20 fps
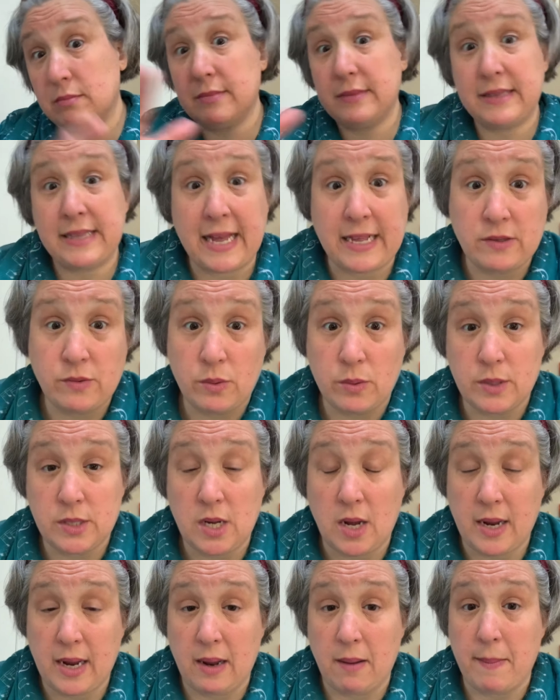that's what we're
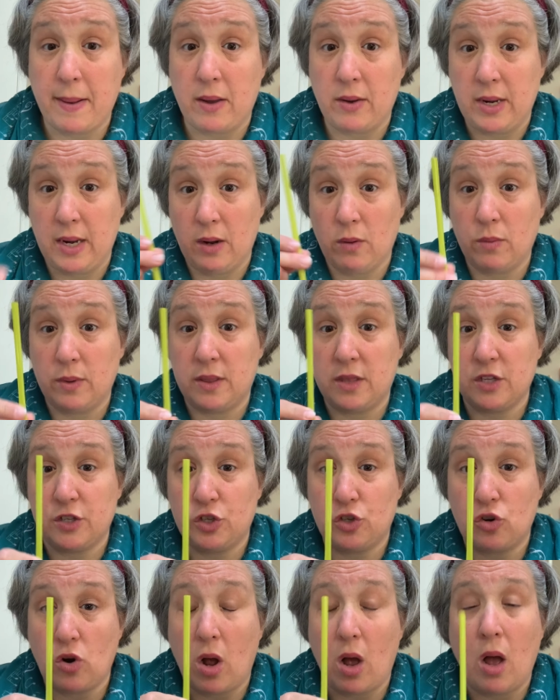talking about here with the
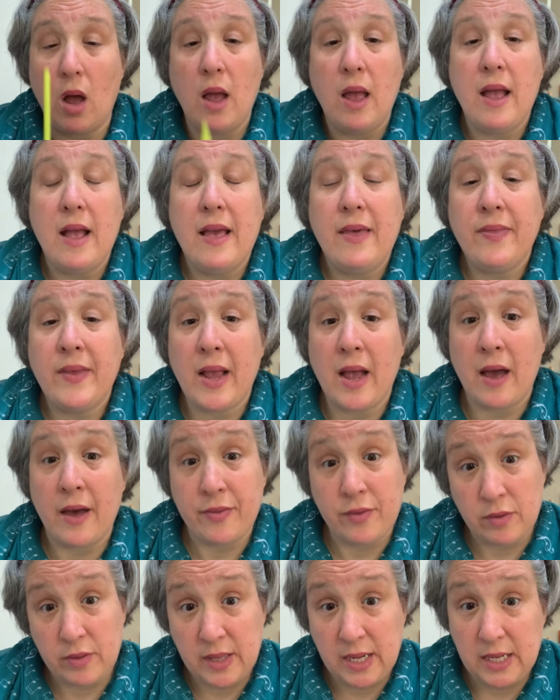straw. The
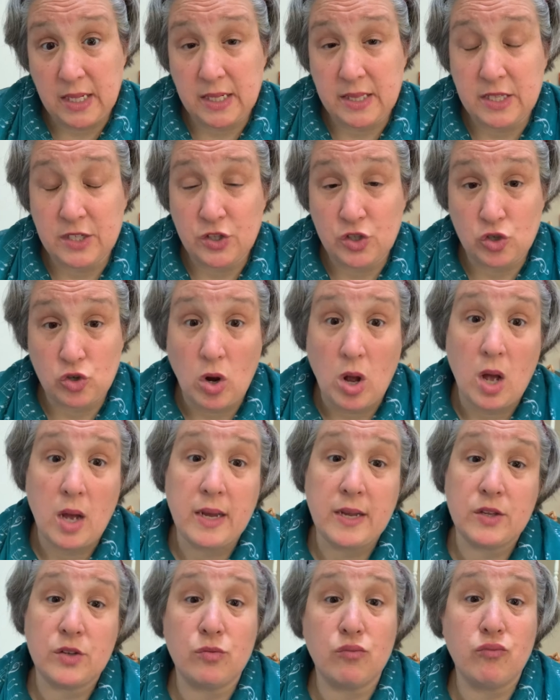other thing that the straw
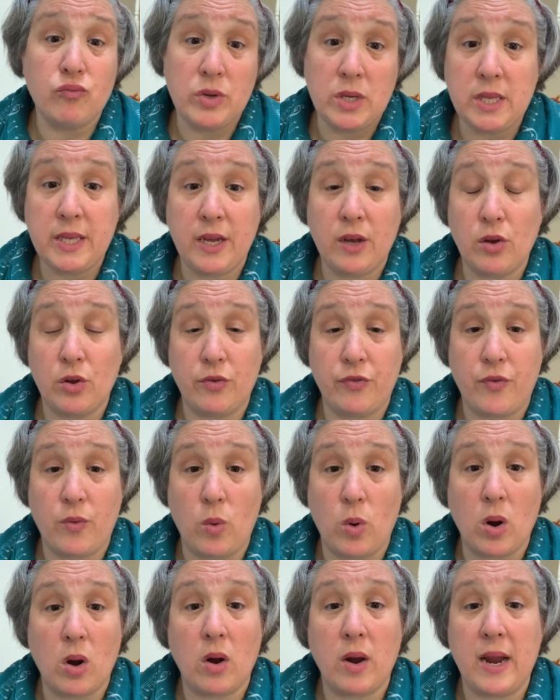is really good
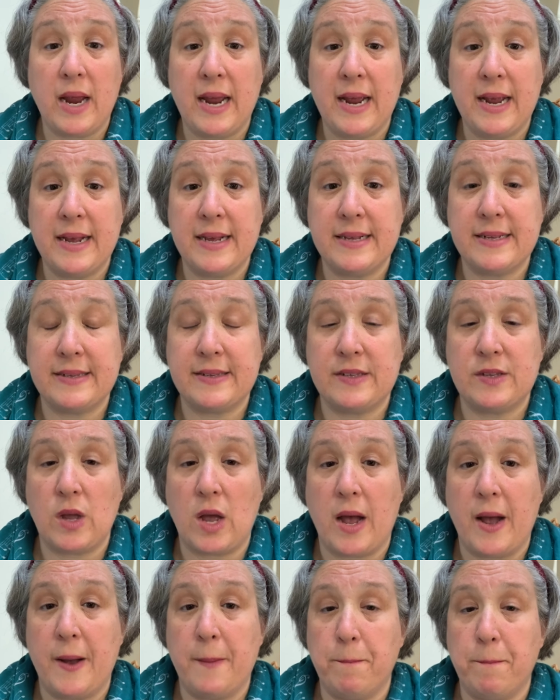for is
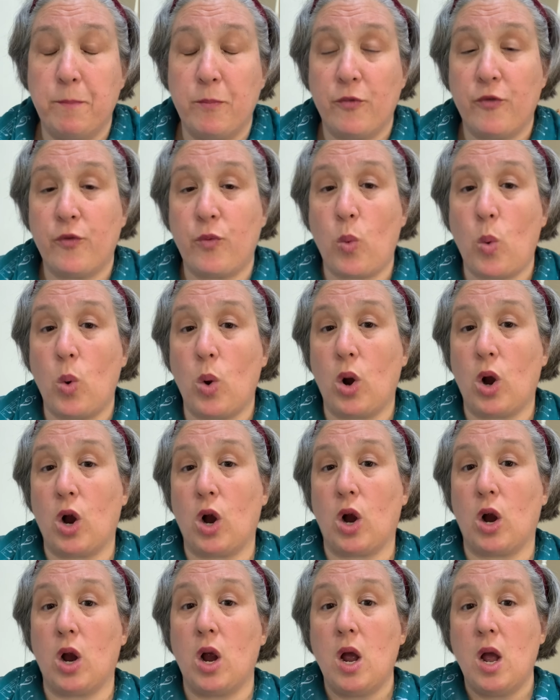
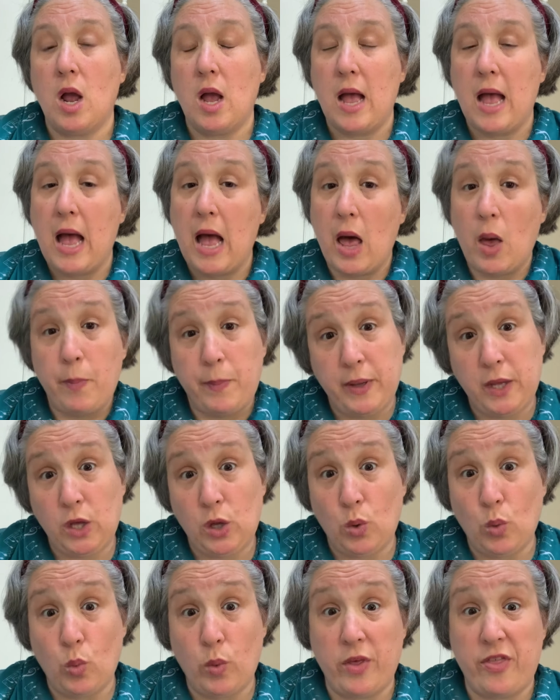for helping
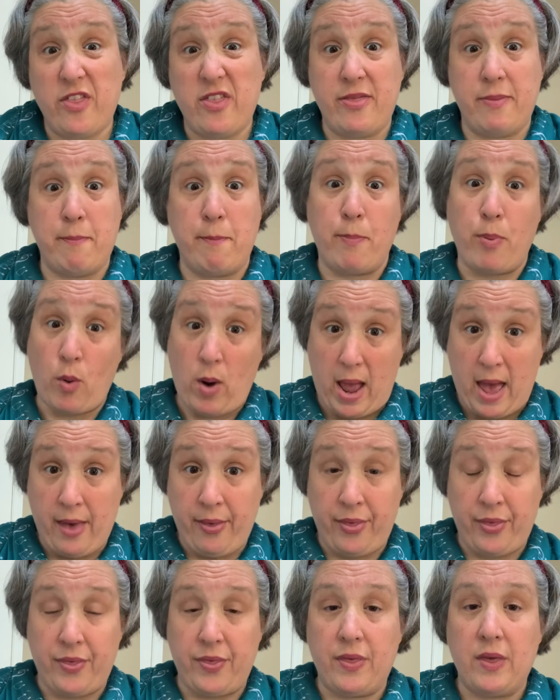you with
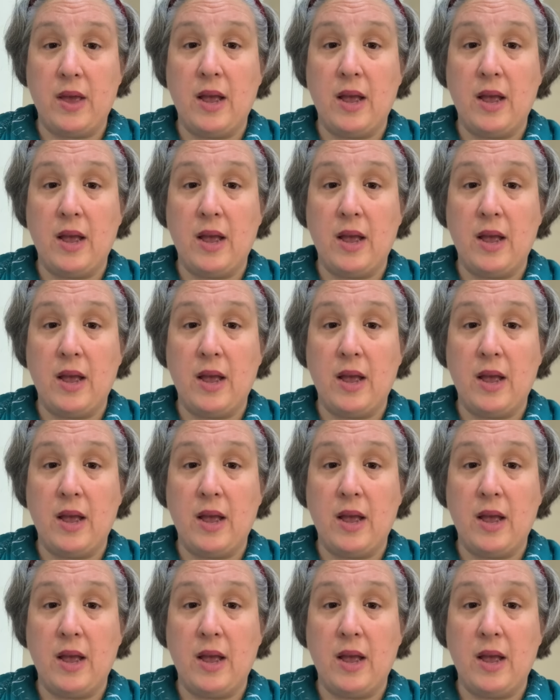breath.